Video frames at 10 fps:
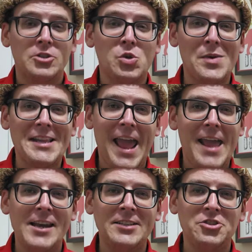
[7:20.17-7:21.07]
So when
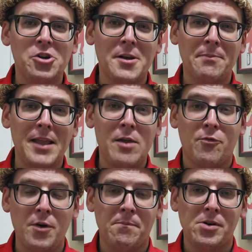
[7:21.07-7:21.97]
Canada started
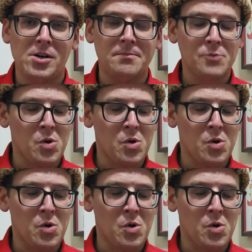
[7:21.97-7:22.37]
playing football,